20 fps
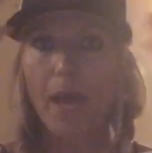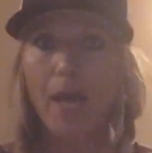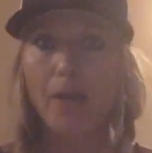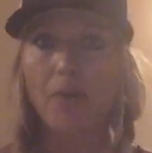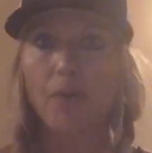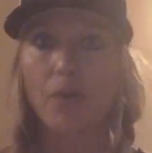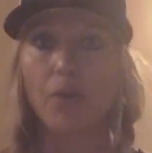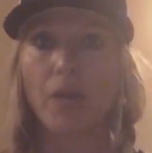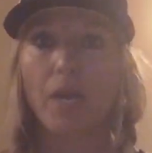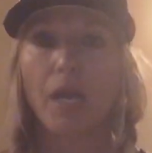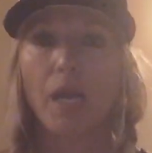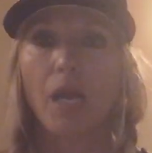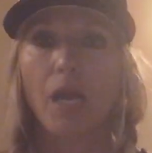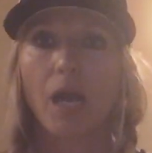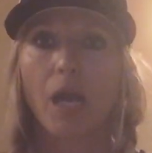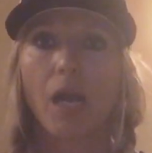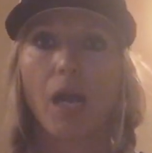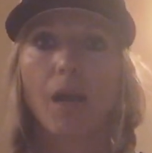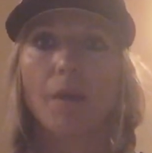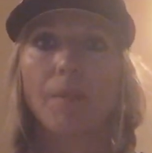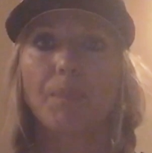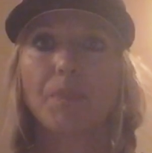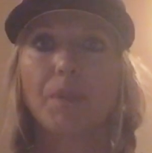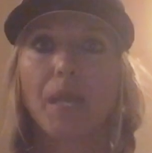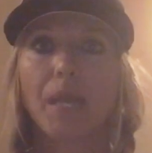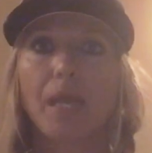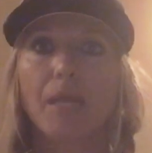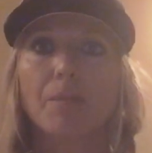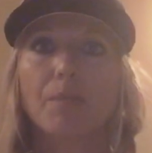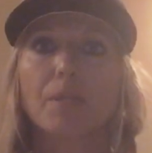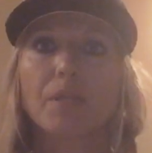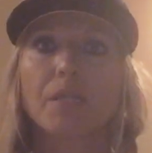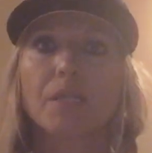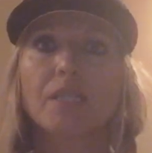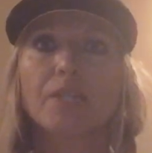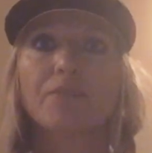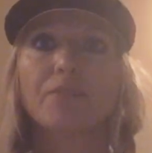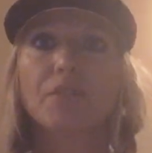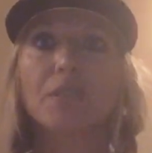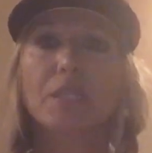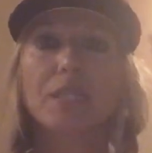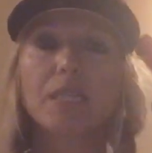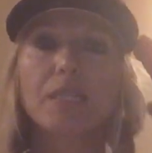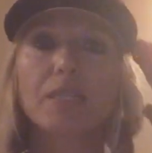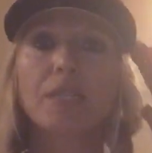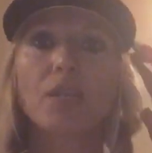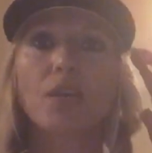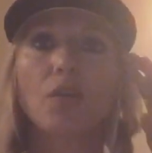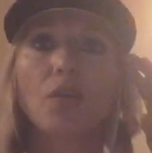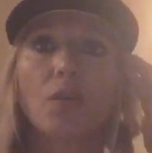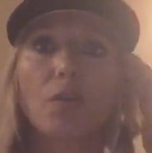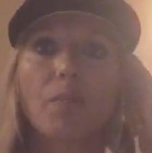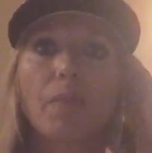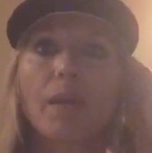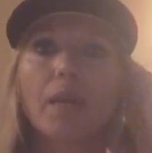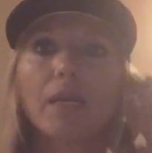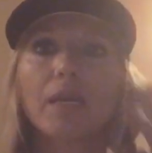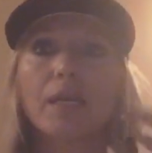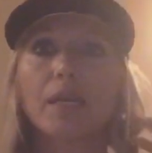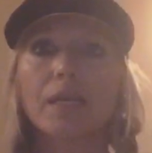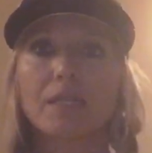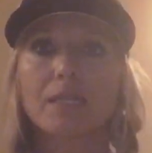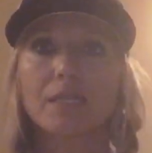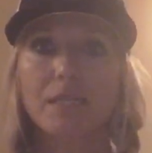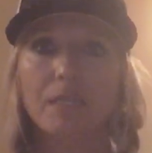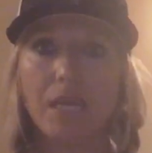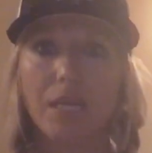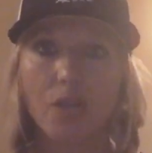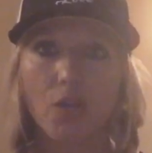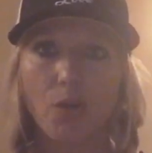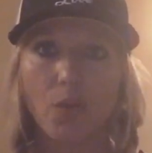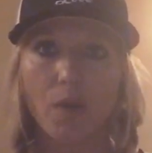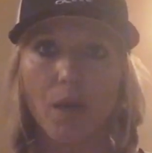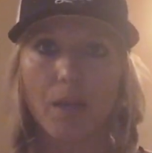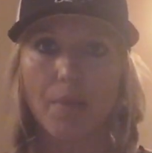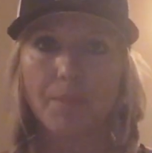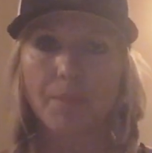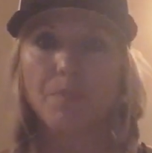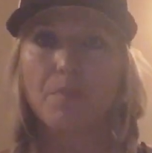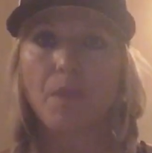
pattern. But the difference is the codependent can say, you know what,